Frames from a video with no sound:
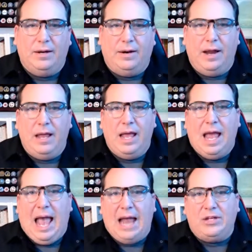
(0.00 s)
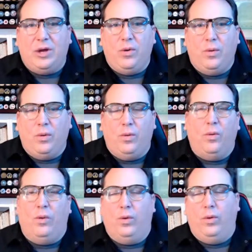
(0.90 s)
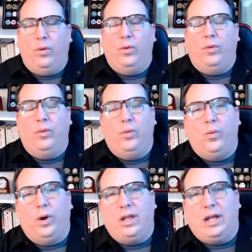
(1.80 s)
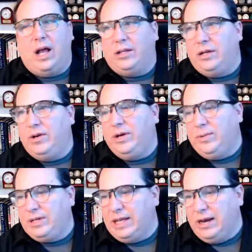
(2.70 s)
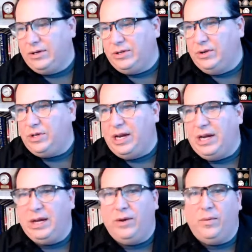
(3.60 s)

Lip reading: right? And so, what are the continuity risks that are associated